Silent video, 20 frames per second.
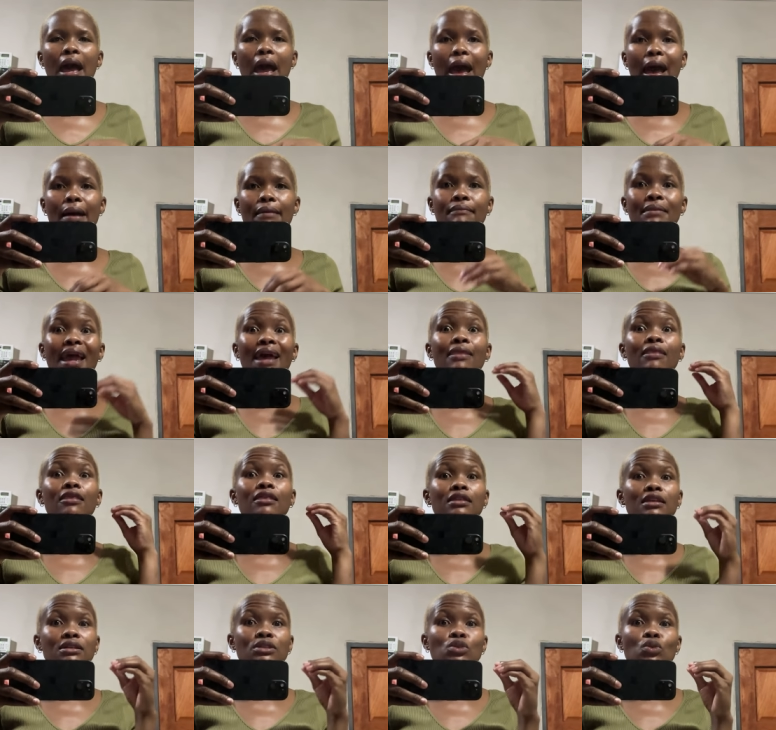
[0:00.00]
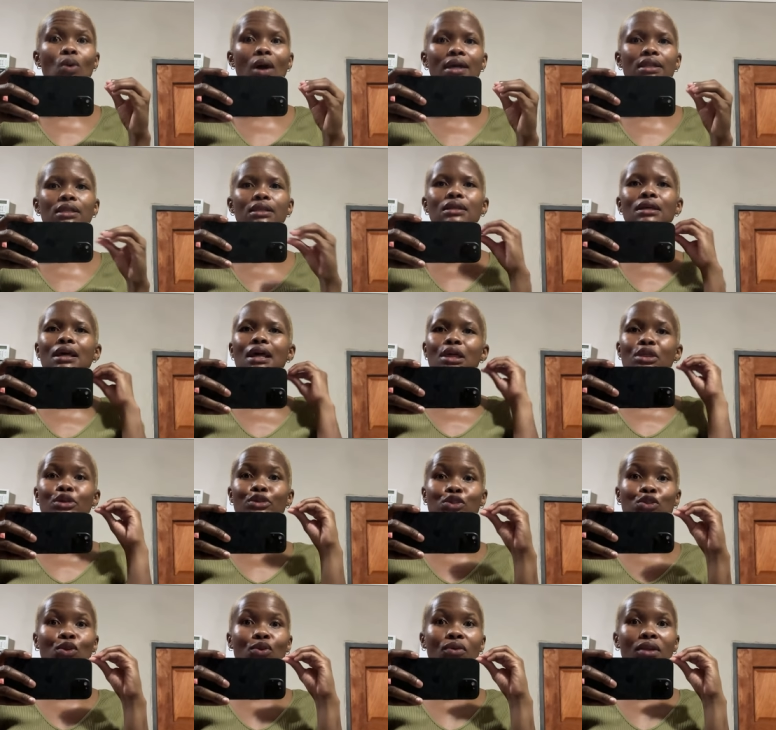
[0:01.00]
Um, and this one, the
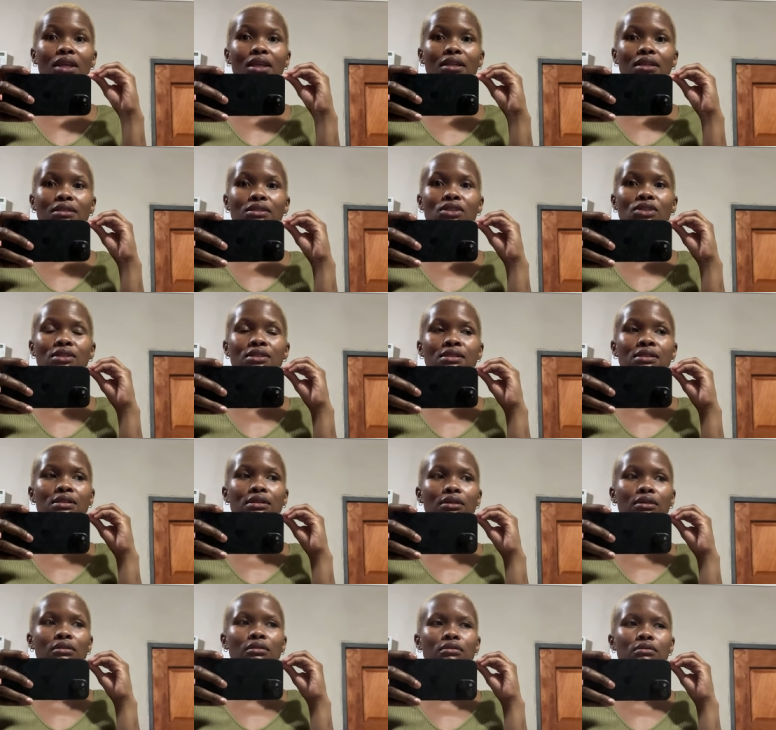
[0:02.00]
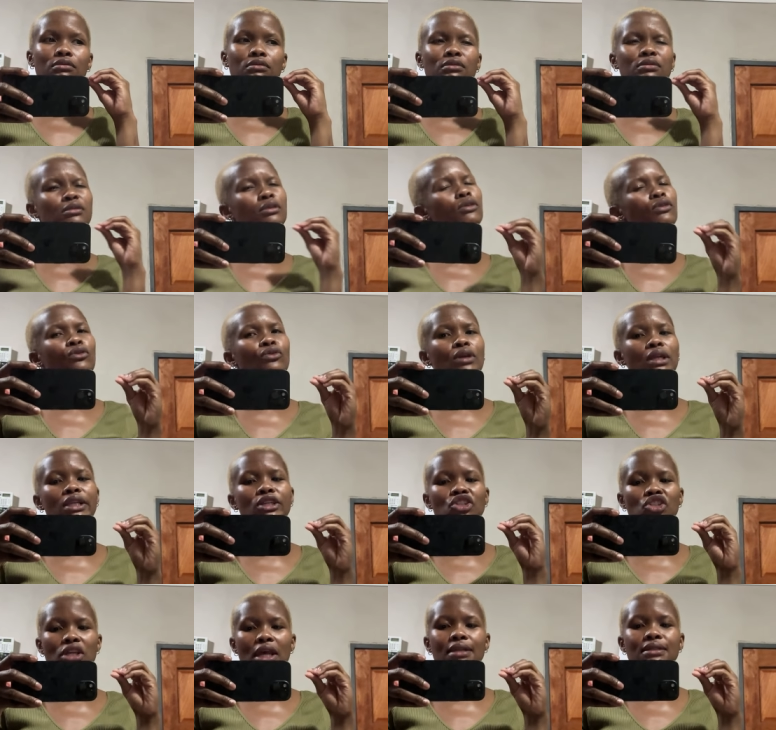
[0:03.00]
screen just didn't really
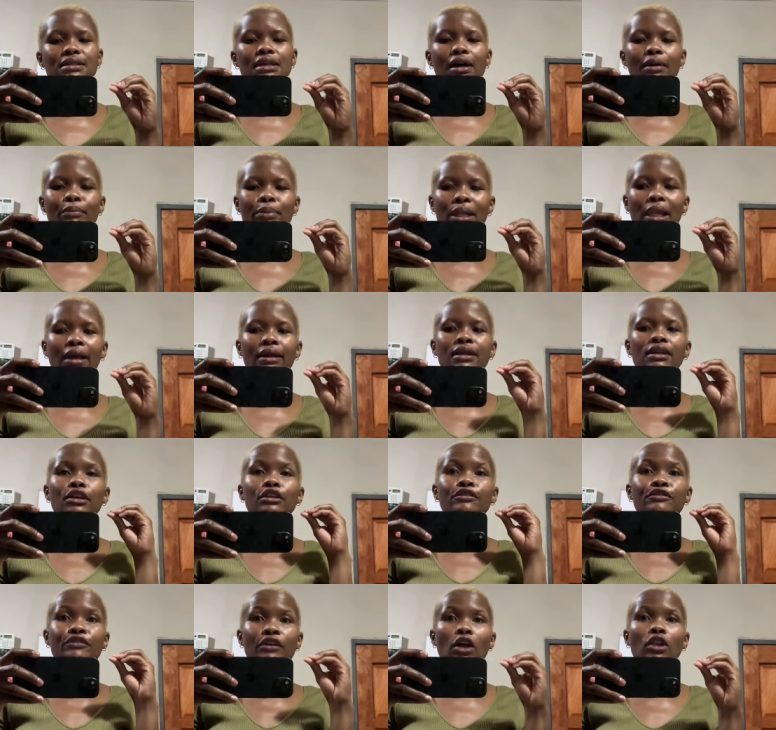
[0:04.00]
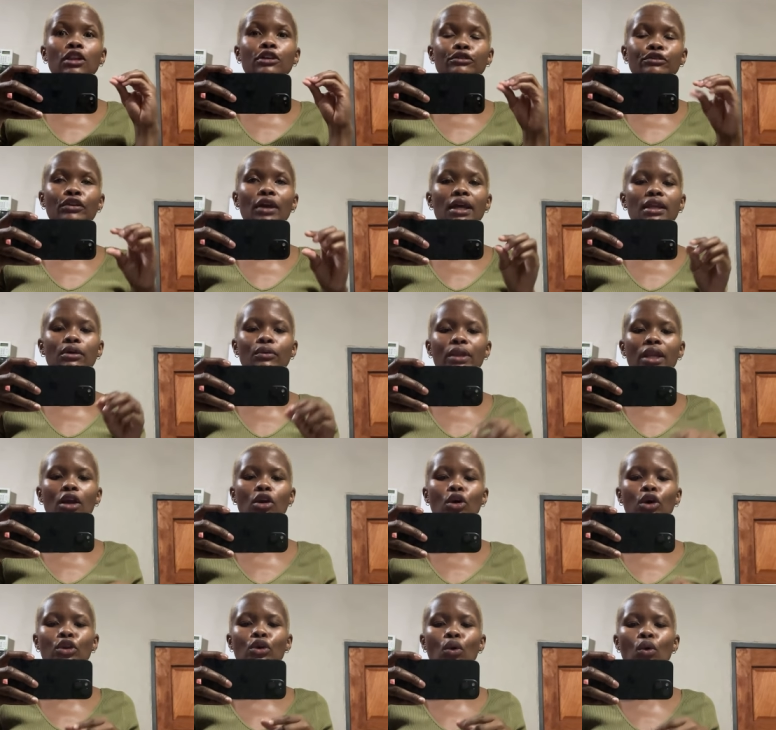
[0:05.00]
shatter, but like it fell on Friday when I
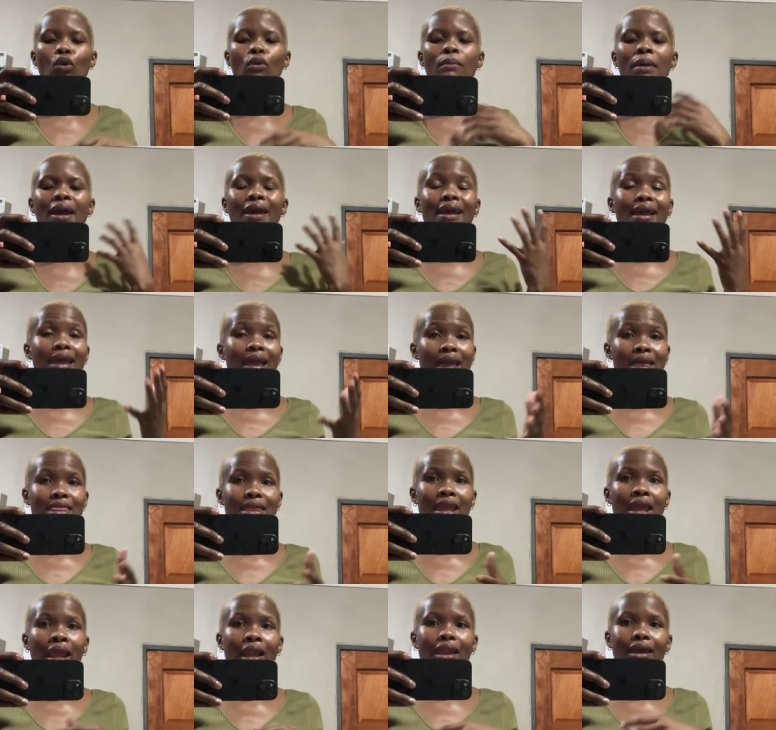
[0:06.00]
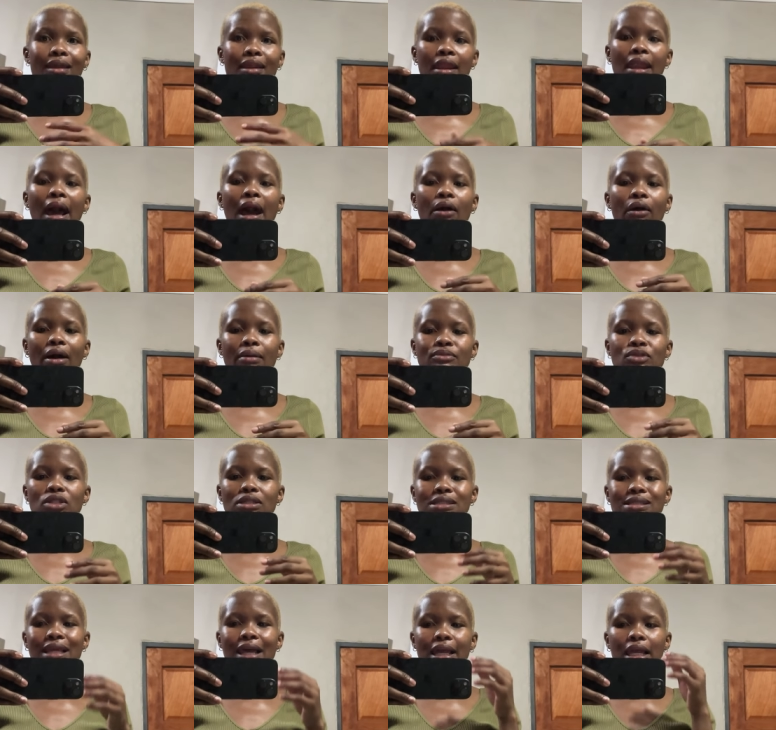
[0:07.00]
got home. And then now I'm
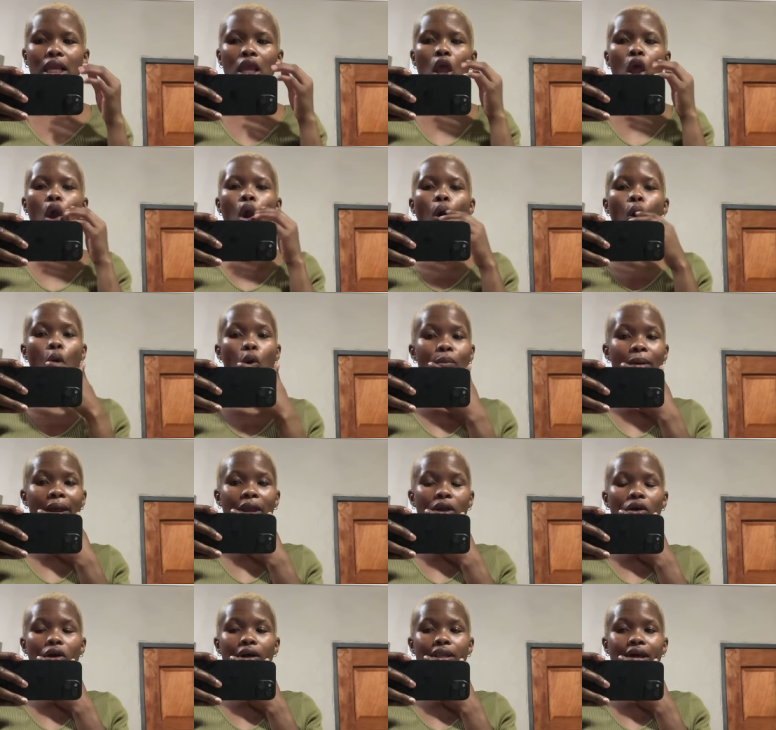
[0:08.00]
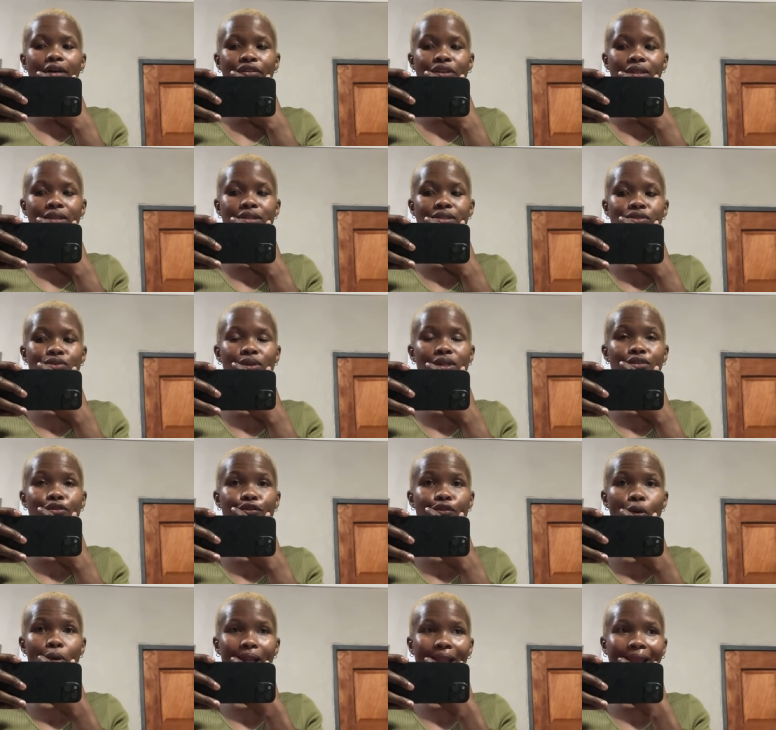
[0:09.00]
just like, oh my God, after the screen
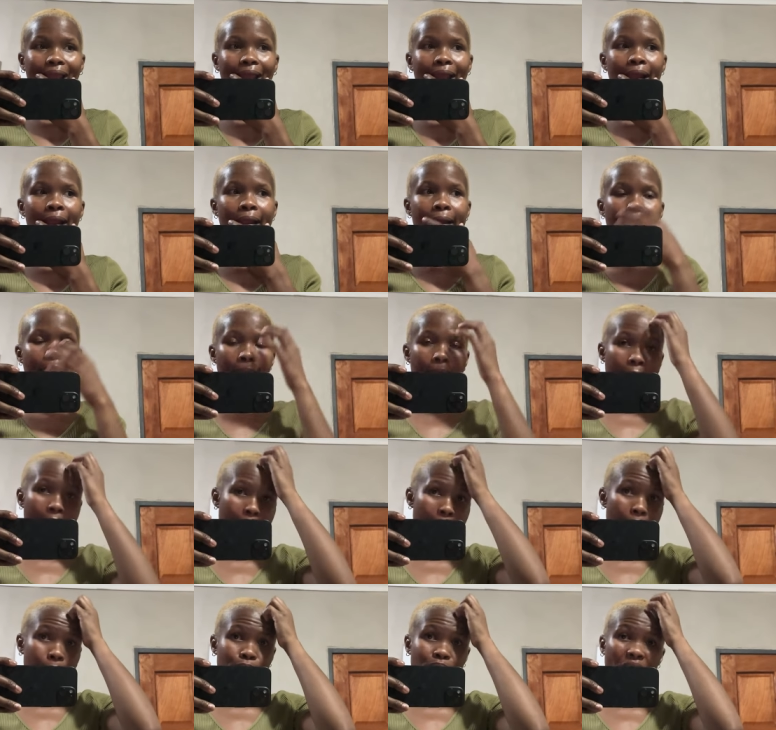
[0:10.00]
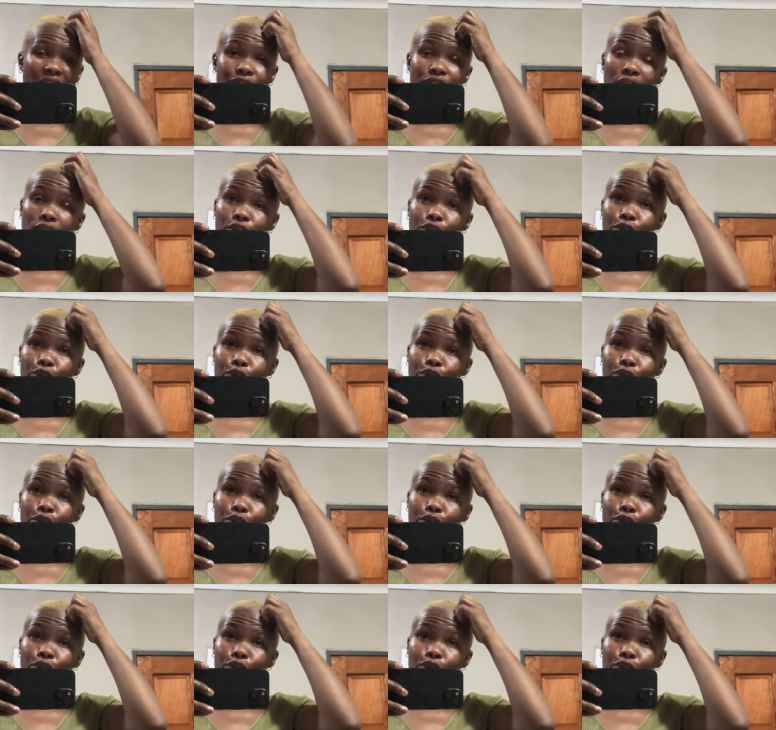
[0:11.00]
falling, um, after the